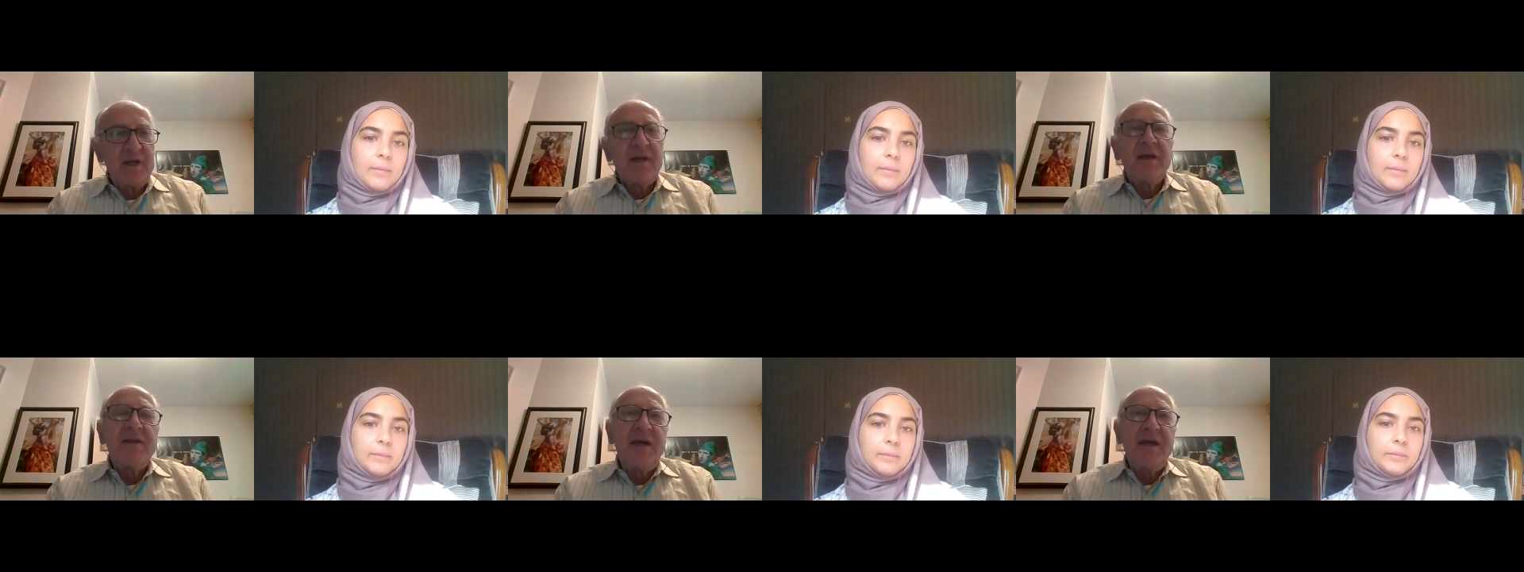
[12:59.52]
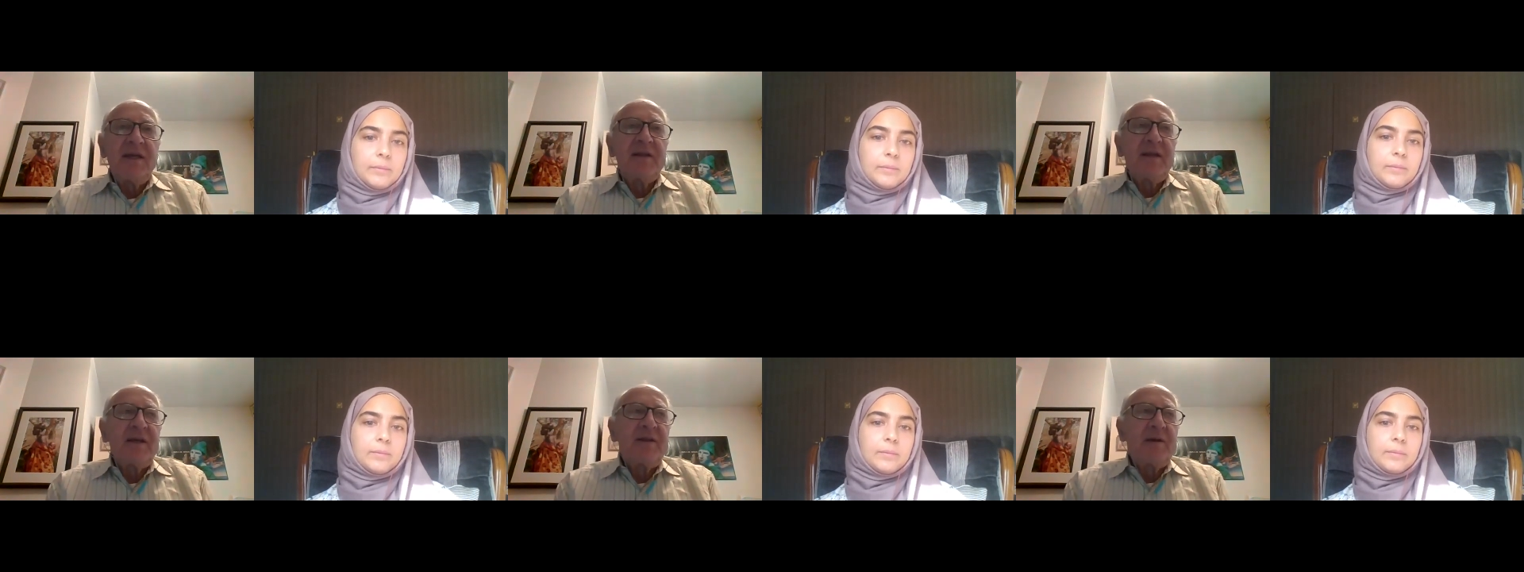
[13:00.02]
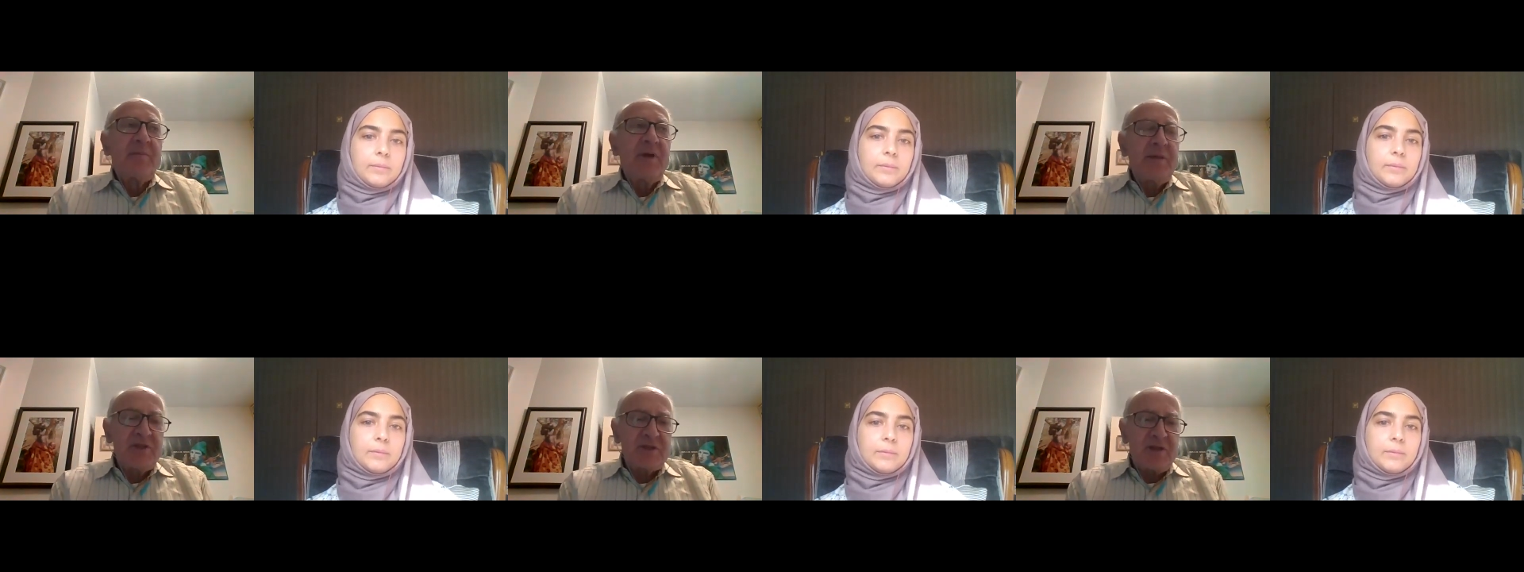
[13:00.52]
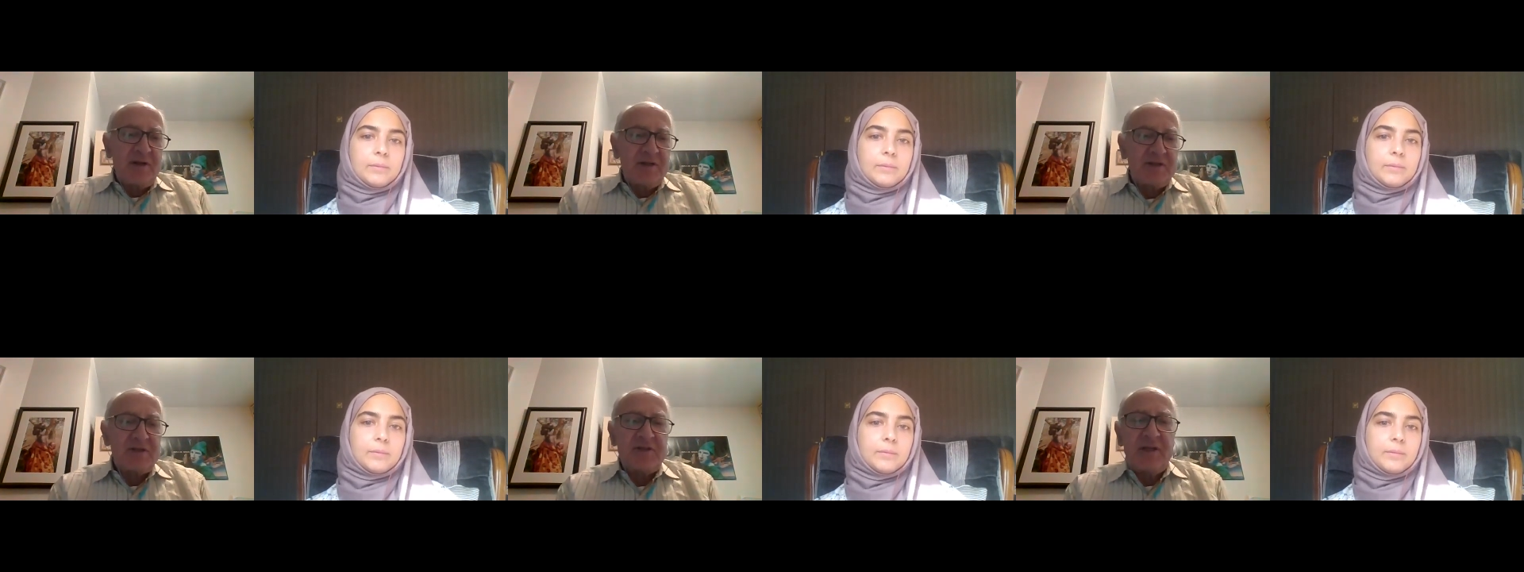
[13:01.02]
Speaker 1: Then the baby
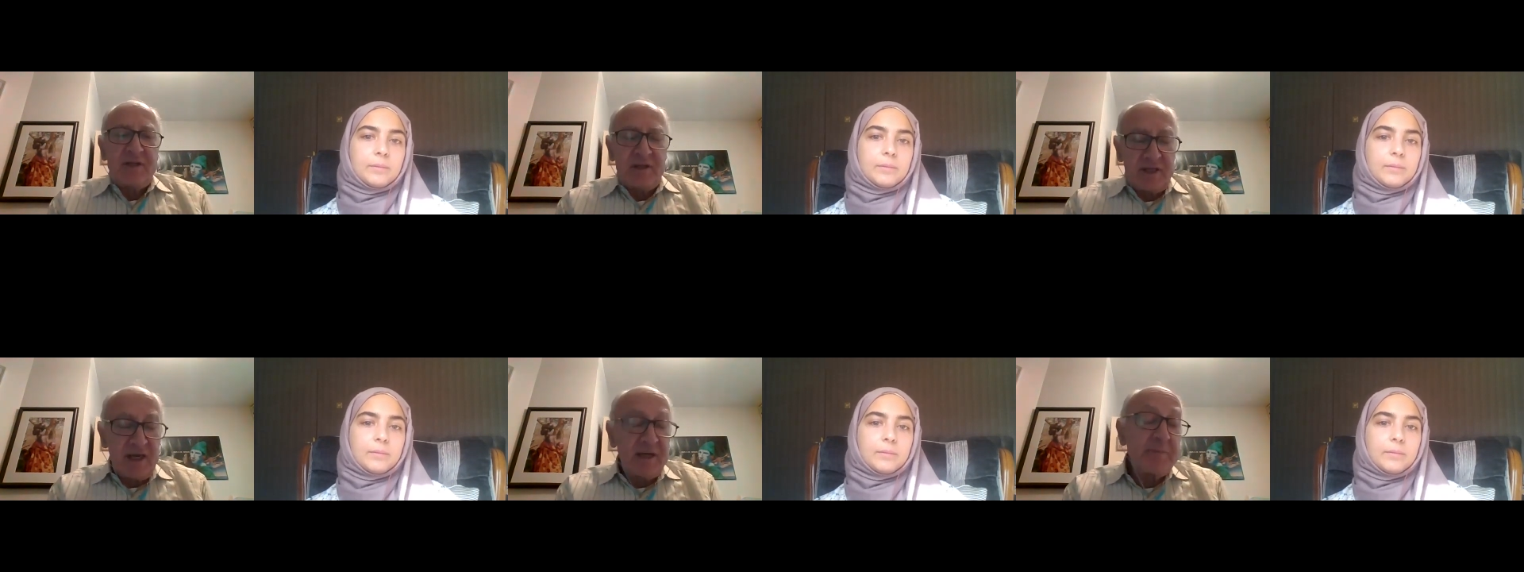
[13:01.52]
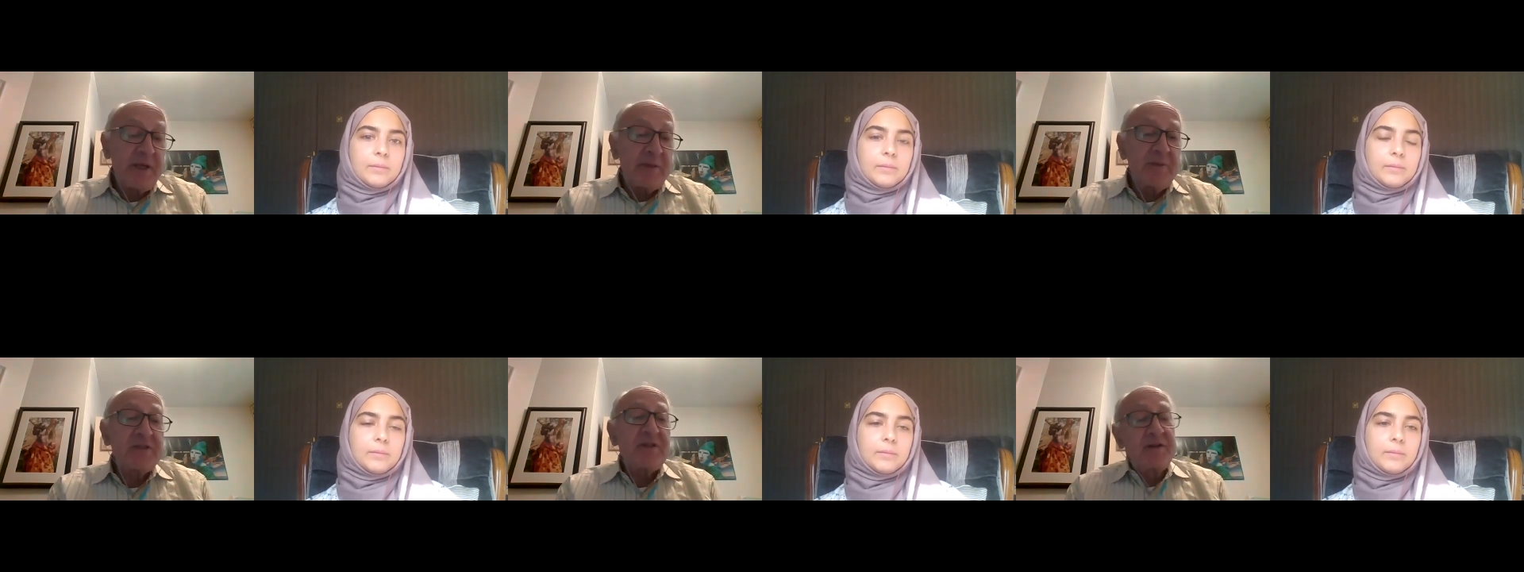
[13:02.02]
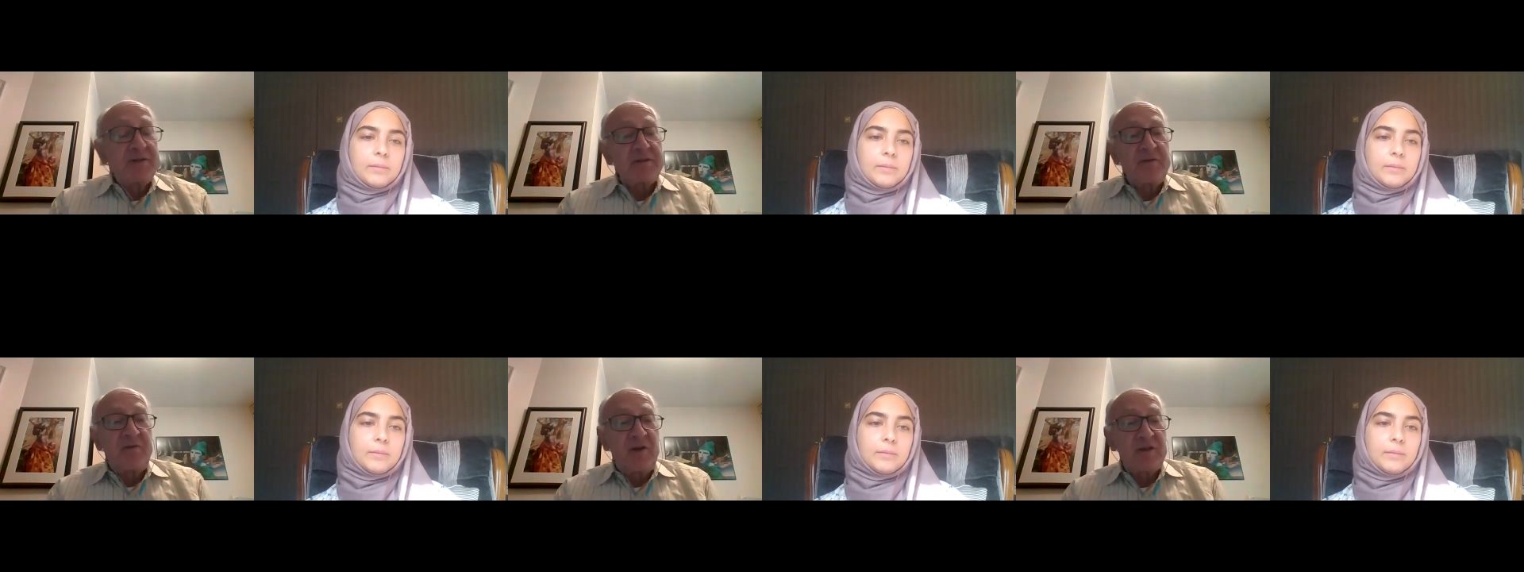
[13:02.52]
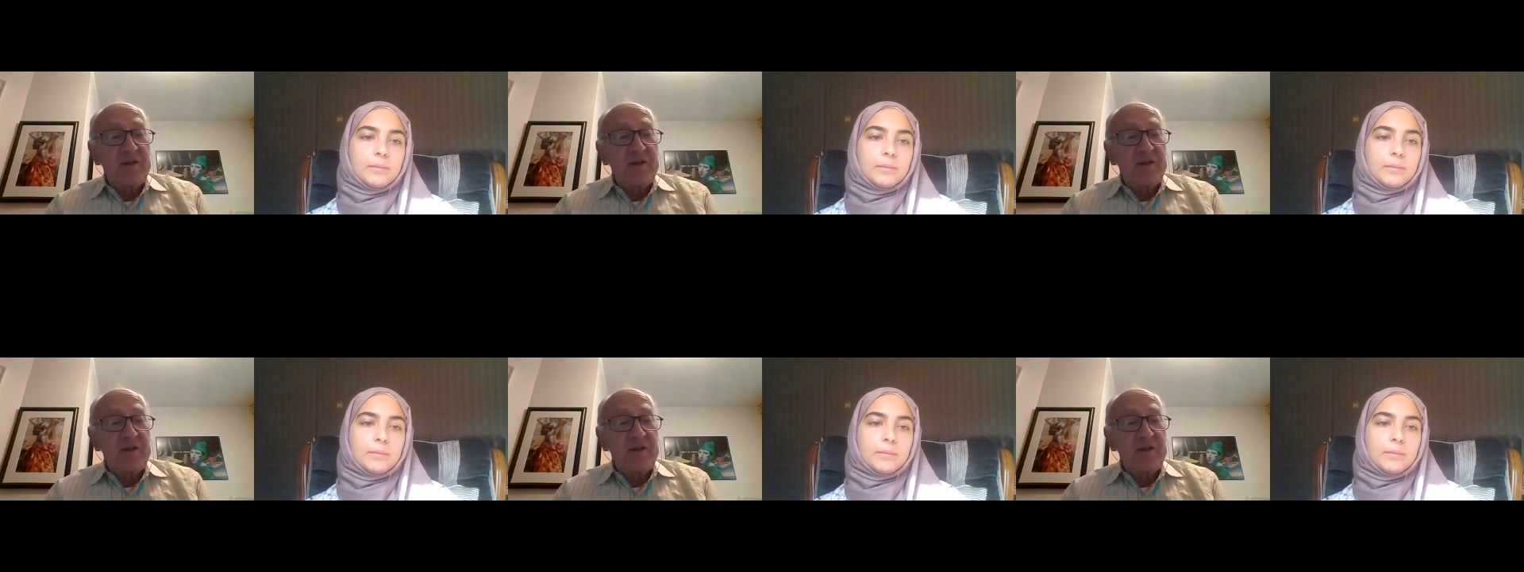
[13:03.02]
starts, a young baby starts to fall